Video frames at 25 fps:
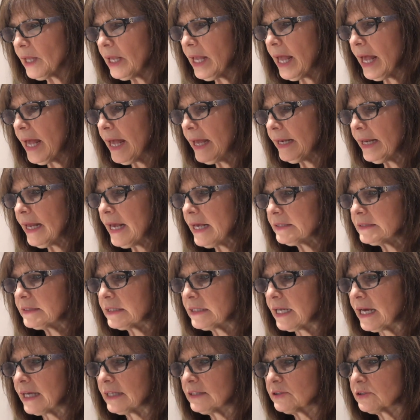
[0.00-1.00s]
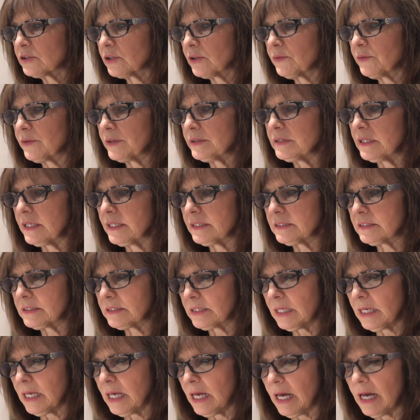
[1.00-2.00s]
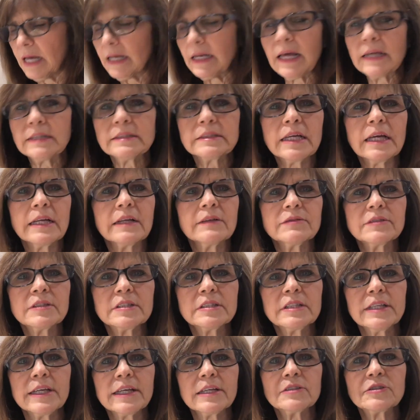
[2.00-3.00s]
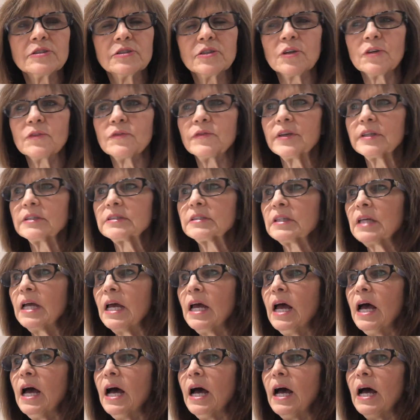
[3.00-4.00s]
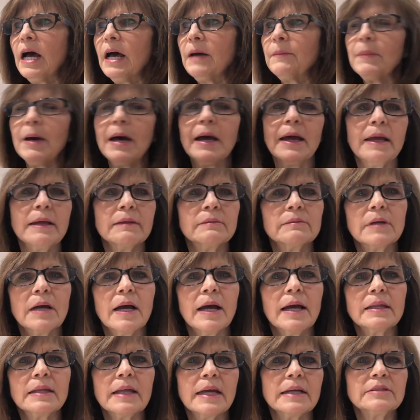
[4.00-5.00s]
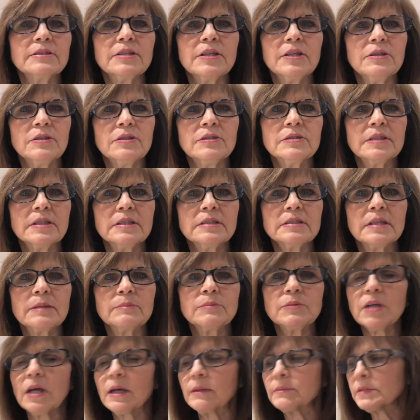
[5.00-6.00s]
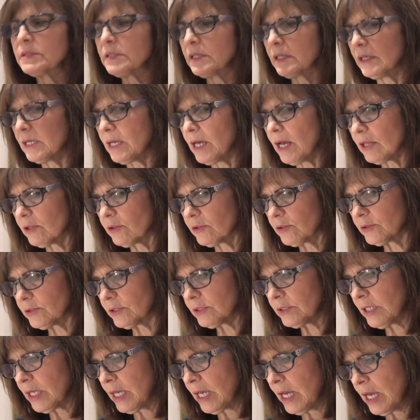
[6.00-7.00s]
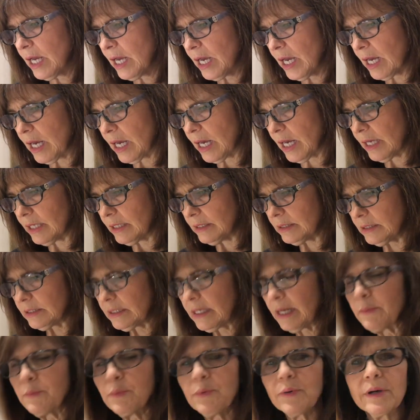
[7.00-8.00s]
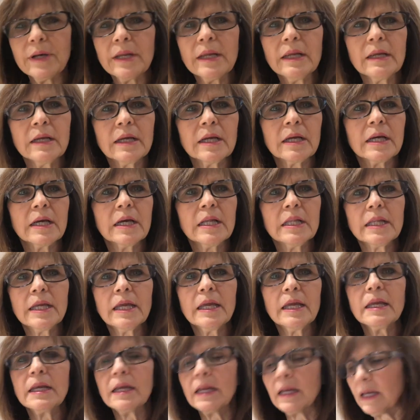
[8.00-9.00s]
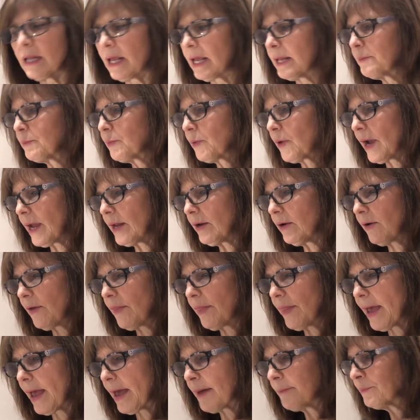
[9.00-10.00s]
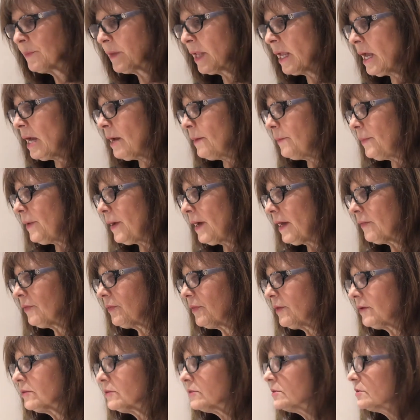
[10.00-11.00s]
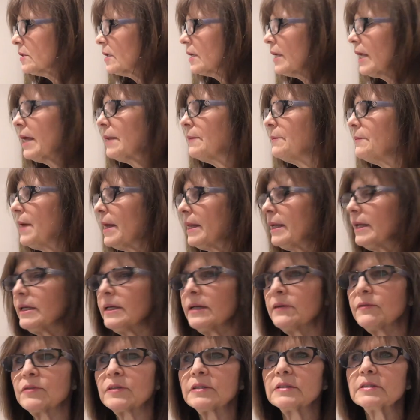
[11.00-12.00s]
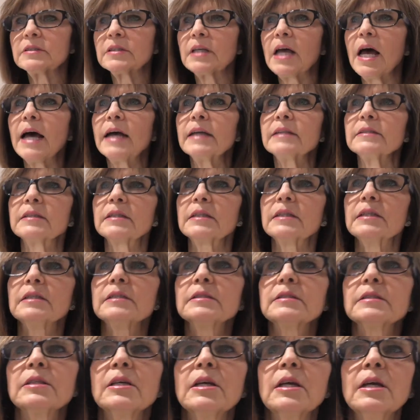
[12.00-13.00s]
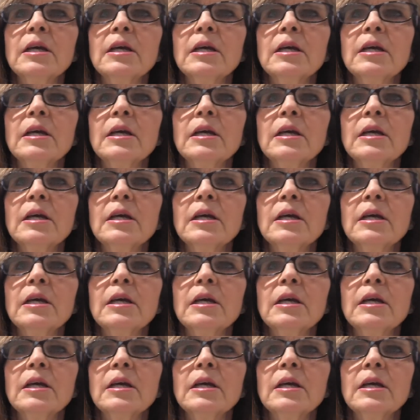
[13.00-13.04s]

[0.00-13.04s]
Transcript: and has a nice surface. It's a nice kind of slick surface. Um, I, I like to use this. Sometimes the colors uh, stay pretty clean and, and bright on that. But there's, again, many different sizes,